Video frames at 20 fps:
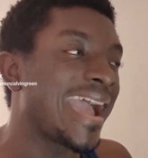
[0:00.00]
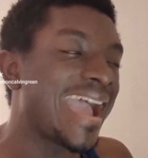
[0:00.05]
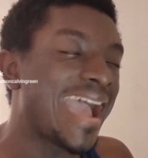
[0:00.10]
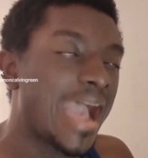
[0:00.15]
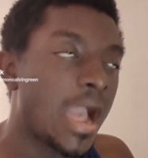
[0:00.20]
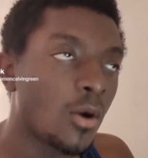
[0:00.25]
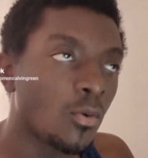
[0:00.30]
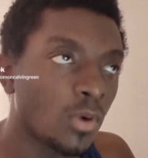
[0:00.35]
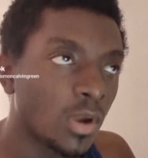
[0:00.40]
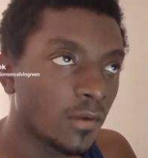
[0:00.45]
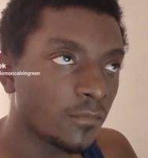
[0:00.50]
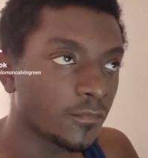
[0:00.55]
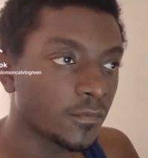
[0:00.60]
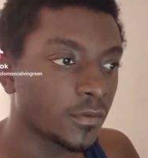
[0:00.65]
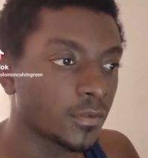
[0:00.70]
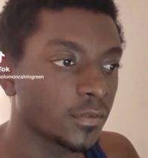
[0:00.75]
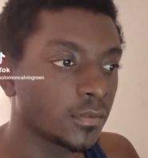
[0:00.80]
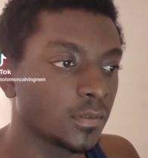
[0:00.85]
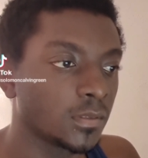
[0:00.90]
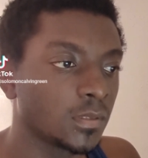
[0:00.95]

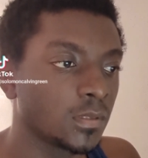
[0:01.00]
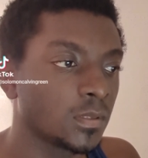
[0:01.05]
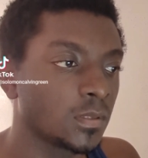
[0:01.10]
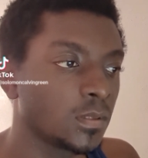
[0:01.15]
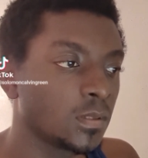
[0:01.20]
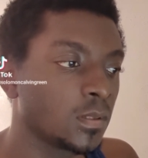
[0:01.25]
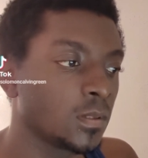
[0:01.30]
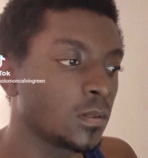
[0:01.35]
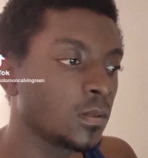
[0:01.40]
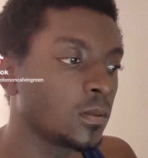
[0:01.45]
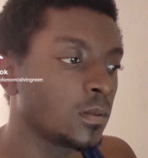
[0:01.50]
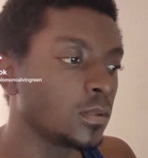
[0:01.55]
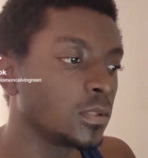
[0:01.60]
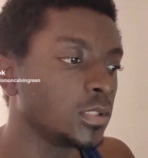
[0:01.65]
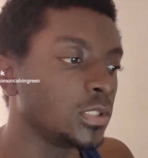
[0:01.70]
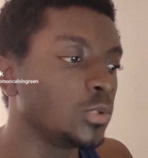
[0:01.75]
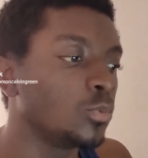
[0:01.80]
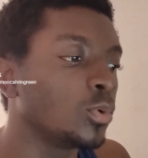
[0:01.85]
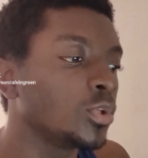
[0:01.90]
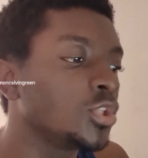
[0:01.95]
However,
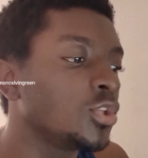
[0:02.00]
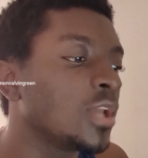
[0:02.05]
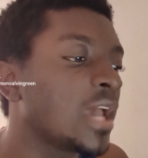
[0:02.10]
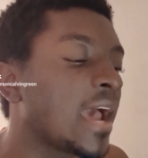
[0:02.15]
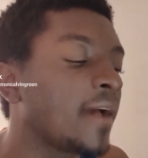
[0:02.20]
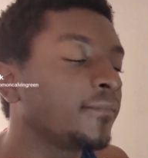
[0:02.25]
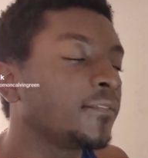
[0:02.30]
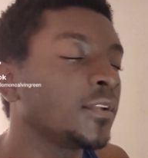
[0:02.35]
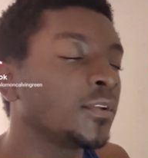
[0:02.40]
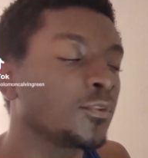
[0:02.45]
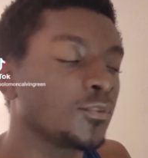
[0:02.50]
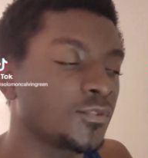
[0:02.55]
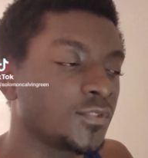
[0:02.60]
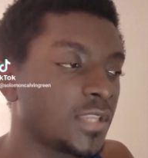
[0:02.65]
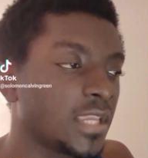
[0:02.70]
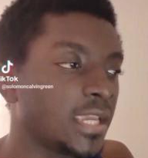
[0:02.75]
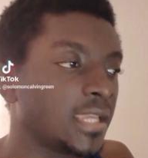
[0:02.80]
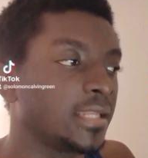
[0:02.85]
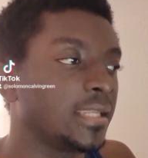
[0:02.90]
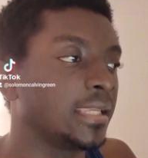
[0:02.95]
what you have to
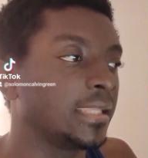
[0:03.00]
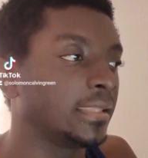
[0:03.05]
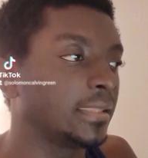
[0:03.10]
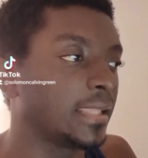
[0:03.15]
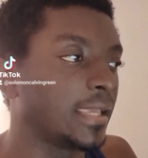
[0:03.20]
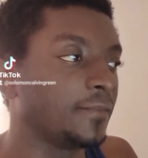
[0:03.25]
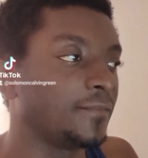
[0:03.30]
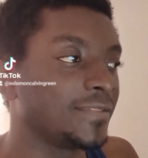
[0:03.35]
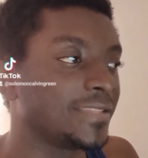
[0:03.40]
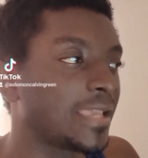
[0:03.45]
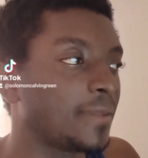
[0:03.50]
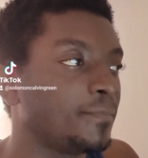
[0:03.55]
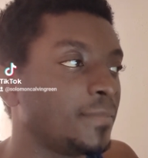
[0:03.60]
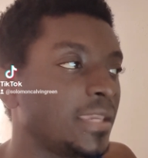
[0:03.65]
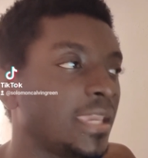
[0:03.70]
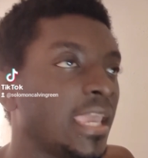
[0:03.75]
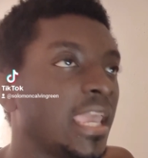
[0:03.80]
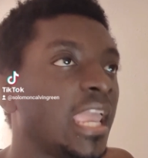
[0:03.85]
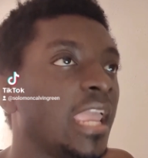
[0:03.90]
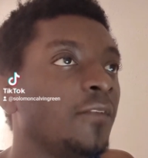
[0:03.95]
understand in life is that
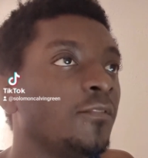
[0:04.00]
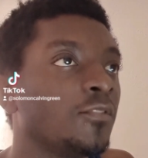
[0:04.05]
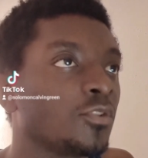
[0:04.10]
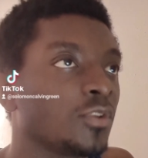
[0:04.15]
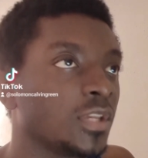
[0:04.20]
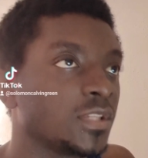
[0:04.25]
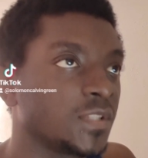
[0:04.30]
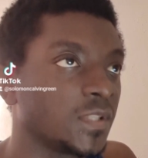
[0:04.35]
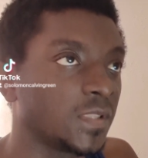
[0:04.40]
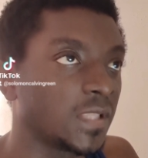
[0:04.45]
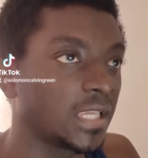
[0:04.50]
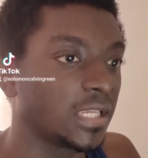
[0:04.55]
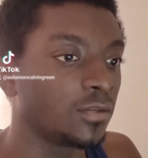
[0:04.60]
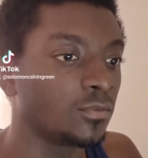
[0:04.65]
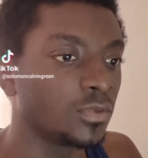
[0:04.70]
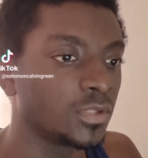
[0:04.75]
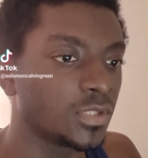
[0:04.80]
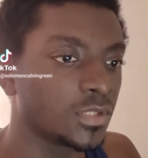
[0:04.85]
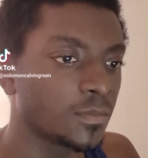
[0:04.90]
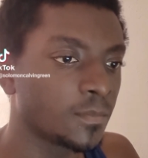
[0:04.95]
behavior is a
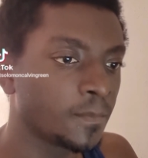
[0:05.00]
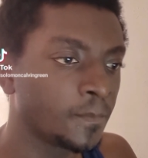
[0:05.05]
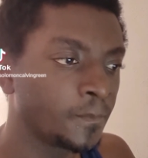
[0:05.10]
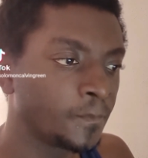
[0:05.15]
language.